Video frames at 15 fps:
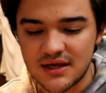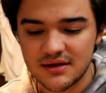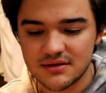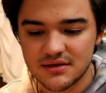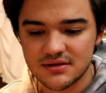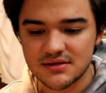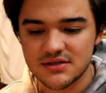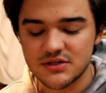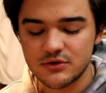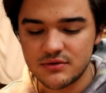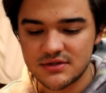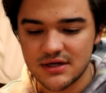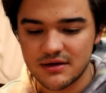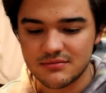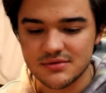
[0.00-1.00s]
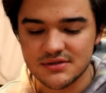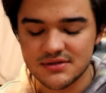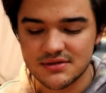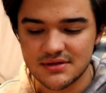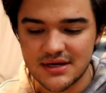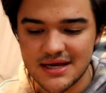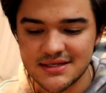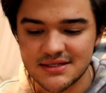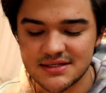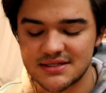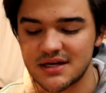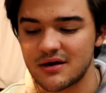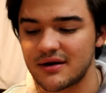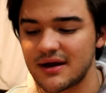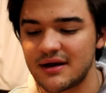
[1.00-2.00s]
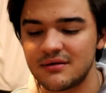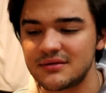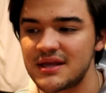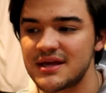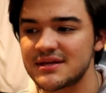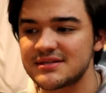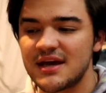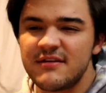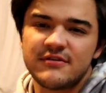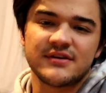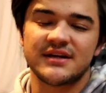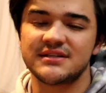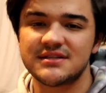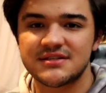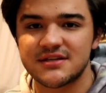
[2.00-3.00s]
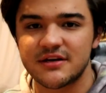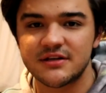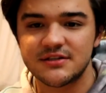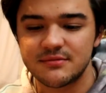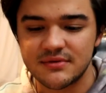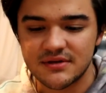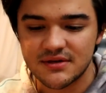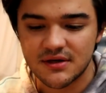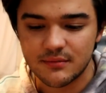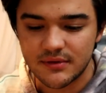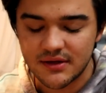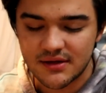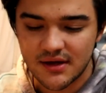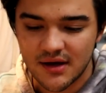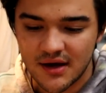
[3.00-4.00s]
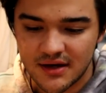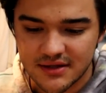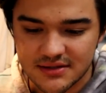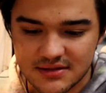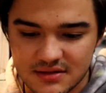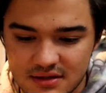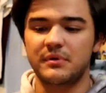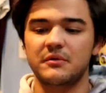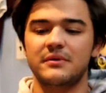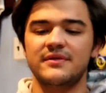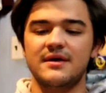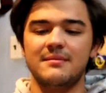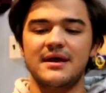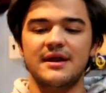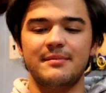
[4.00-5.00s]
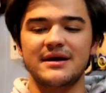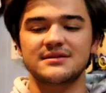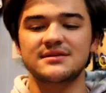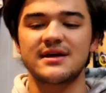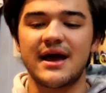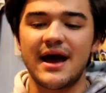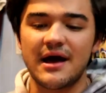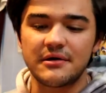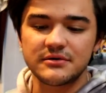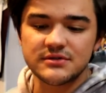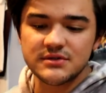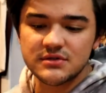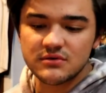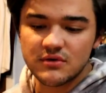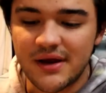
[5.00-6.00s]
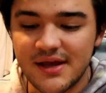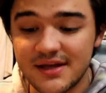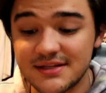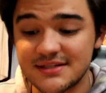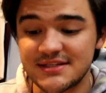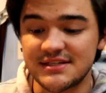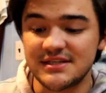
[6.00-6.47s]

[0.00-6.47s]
think the suicide was necessary. I don't think it's ever necessary, to be completely honest. But when they made it back to the house, Reagan